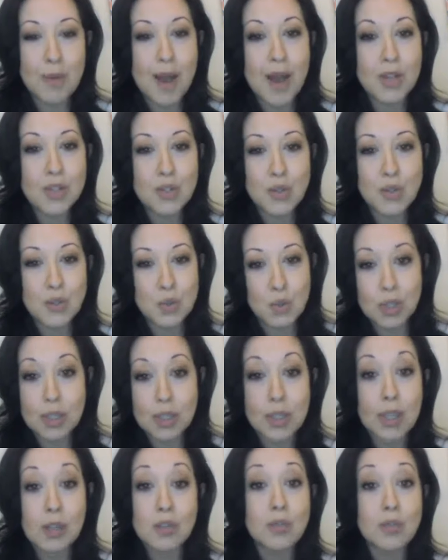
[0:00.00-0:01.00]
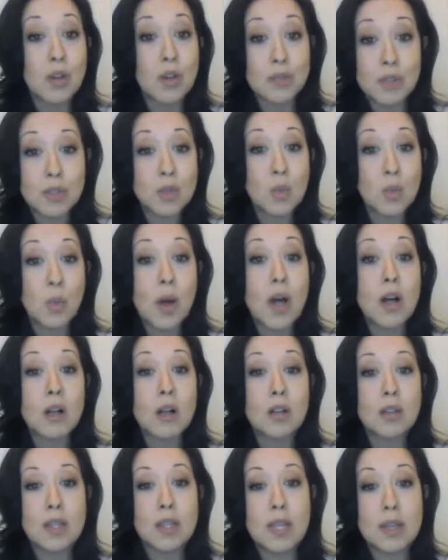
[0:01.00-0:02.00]
ambassadors really get involved as
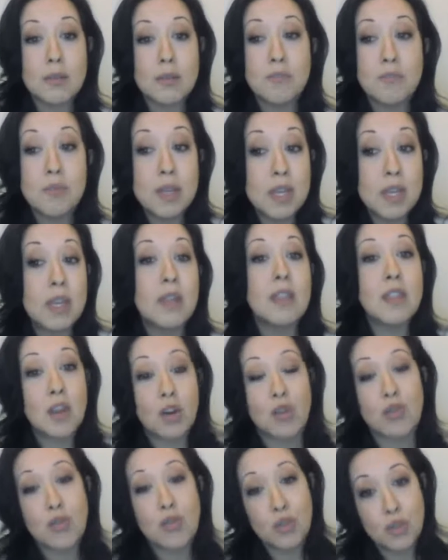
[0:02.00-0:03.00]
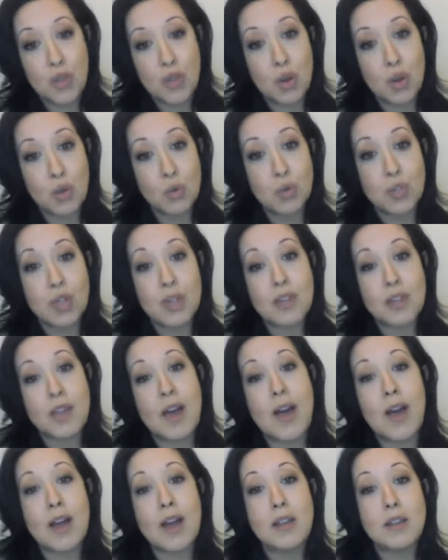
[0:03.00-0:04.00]
well in being there for those
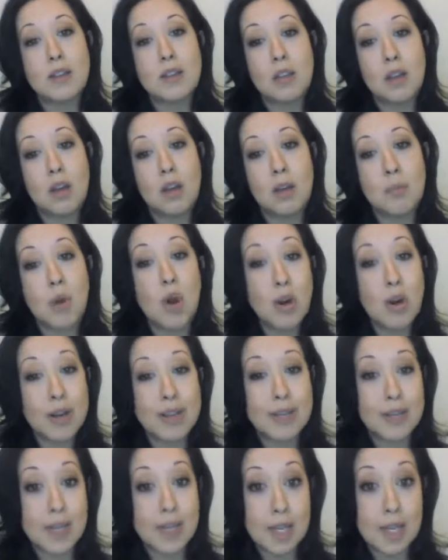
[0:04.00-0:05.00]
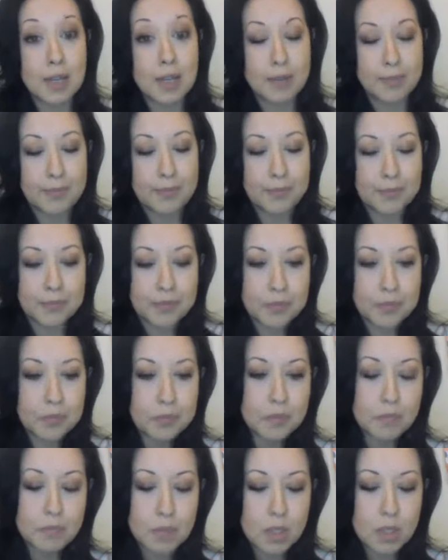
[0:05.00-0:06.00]
that are in need.
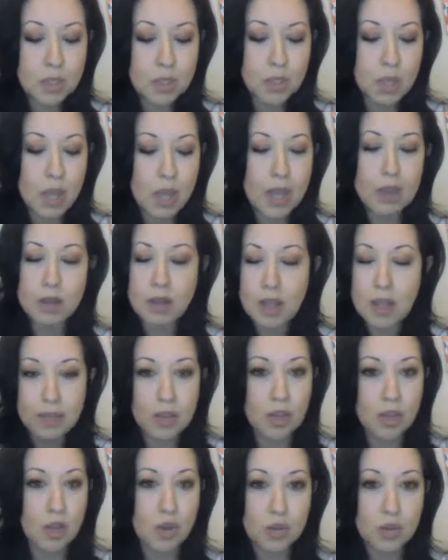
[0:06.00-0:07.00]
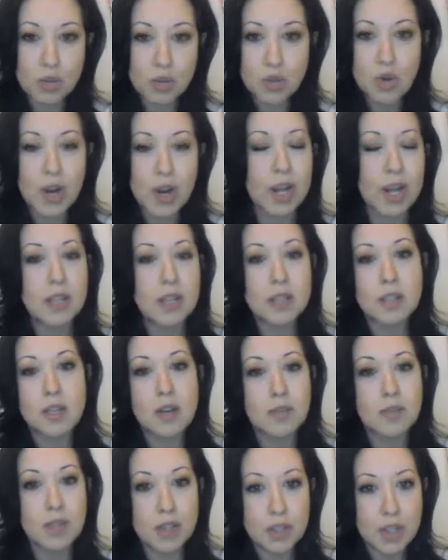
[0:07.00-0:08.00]
And they go through
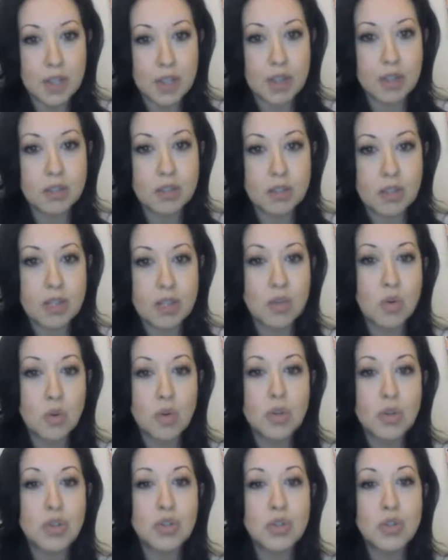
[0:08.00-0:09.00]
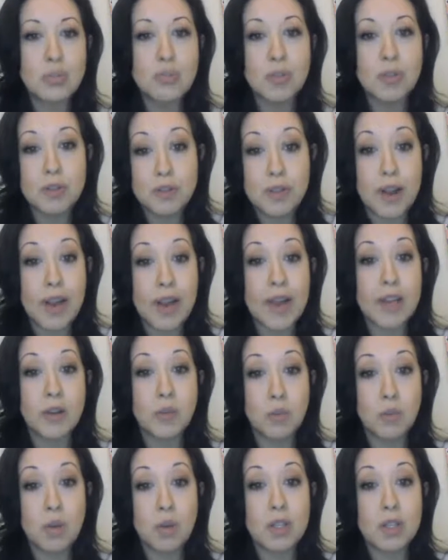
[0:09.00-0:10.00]
trainings and everything in order to
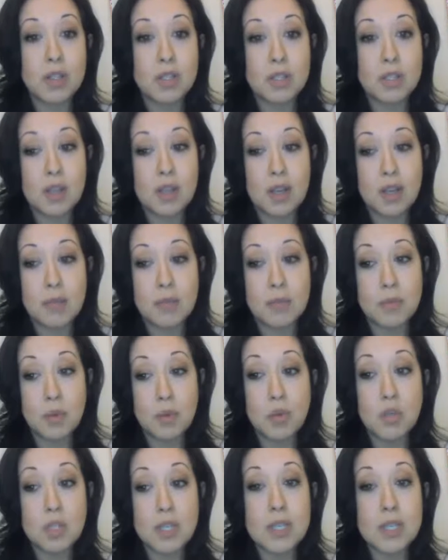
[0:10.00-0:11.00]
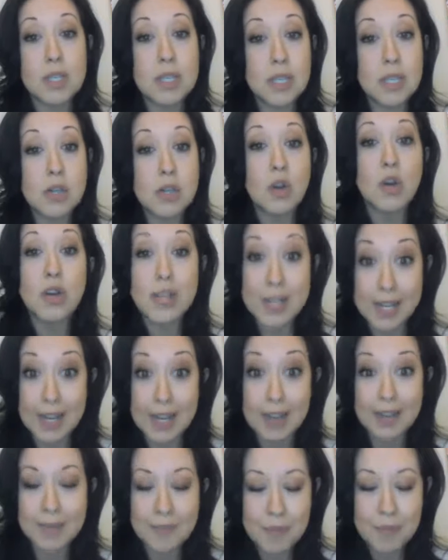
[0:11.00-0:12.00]
provide what those in need are
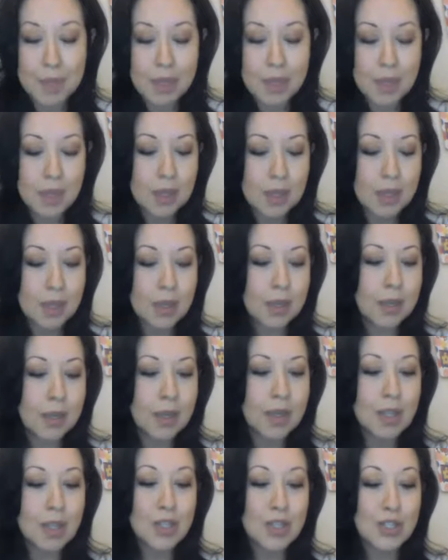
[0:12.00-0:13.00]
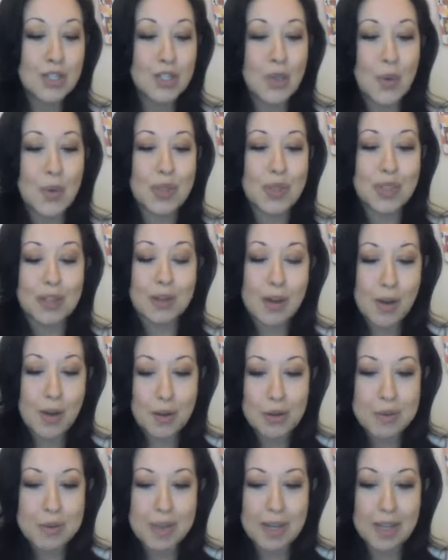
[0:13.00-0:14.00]
needing. So with the
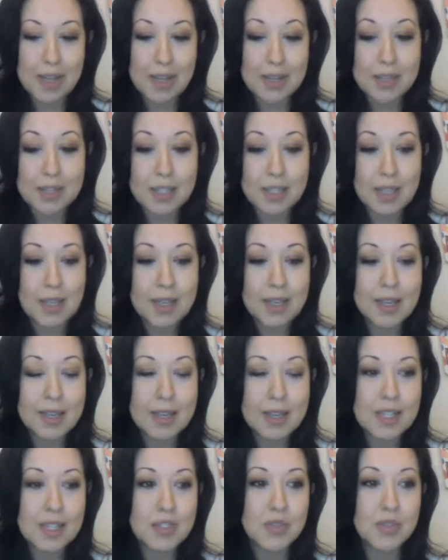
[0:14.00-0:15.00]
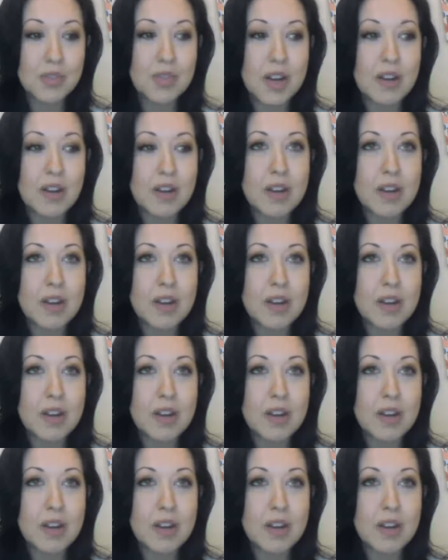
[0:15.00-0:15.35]
Cuddle Buddies, it's